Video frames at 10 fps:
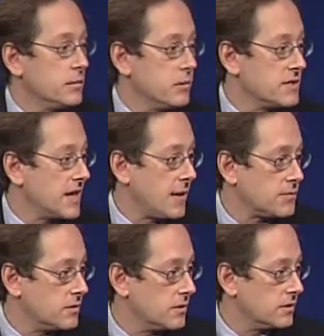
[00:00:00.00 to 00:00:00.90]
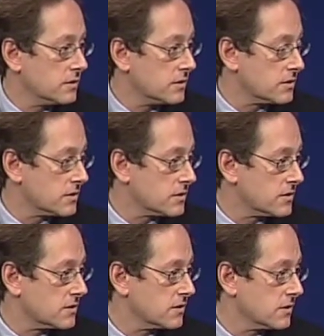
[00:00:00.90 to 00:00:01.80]
It was absolutely
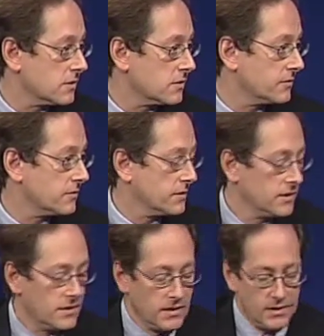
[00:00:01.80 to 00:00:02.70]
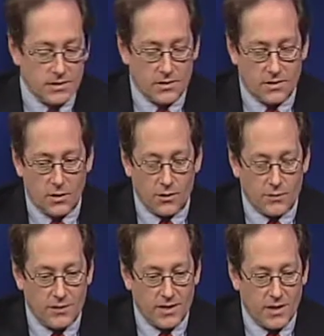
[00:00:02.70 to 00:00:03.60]
delicious, you know. So it's
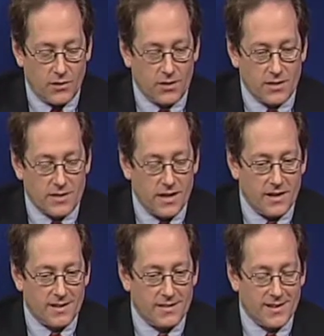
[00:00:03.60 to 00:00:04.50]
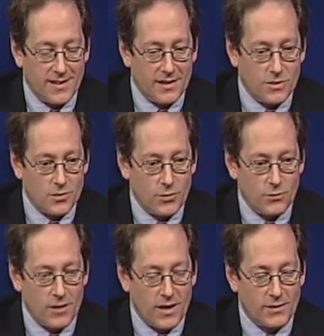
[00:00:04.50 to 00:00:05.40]
funny how things kind of kind of turn
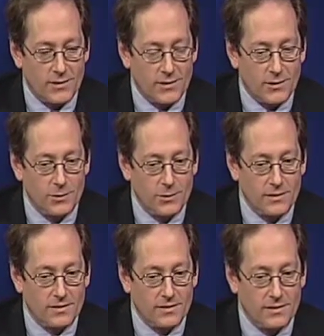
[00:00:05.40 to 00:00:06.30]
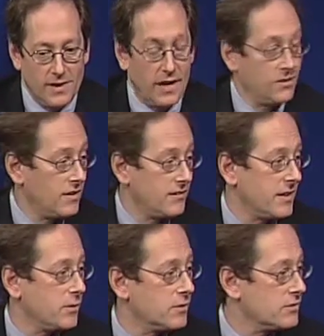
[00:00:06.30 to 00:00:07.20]
around, you know. But uh, and I love it.
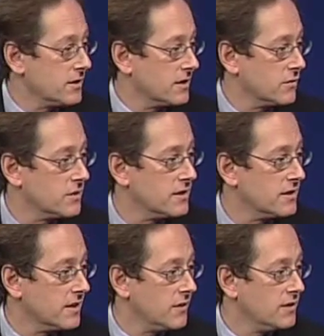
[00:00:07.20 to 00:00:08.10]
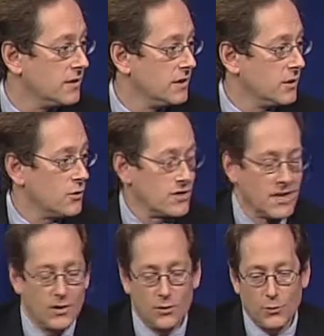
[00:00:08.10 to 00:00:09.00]
I would drink it every day now. Of course,
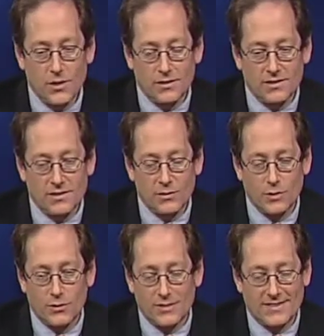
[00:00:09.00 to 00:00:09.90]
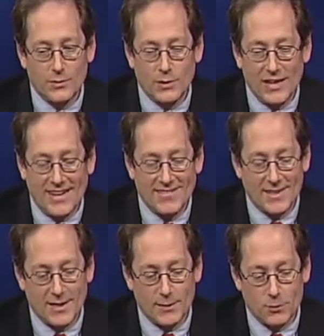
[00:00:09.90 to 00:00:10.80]
I don't. We don't. You know, we don't. We don't have
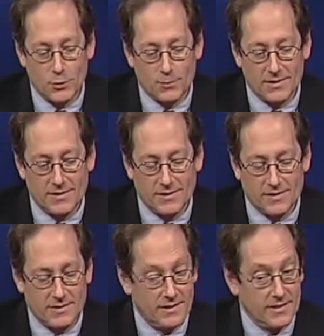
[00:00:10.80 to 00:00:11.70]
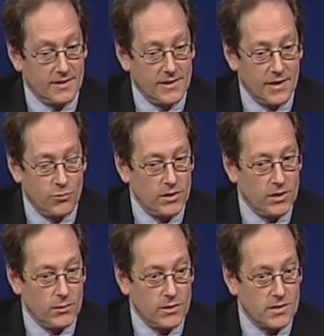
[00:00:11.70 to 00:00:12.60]
that anymore. But uh, it
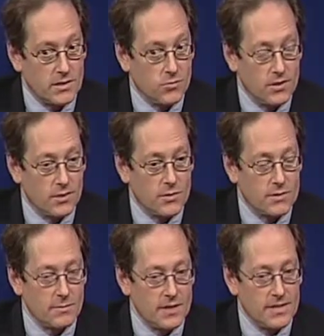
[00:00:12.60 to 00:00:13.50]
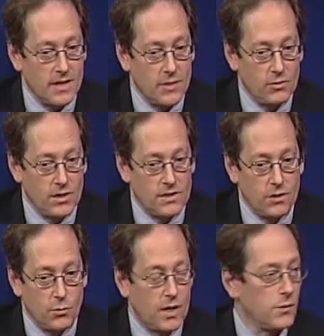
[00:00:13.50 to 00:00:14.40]
really was. It really was amazing. I didn't realize
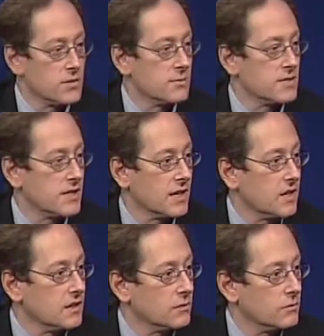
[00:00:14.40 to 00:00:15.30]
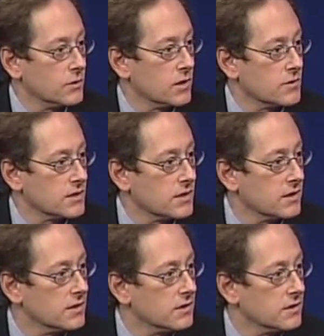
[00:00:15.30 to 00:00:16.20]
that what I was missing out on when I was a
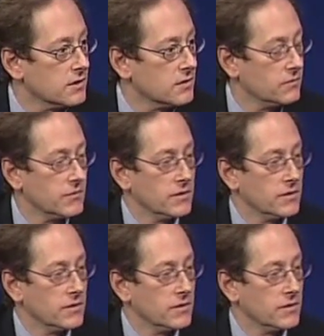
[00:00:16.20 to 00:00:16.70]
kid, you know.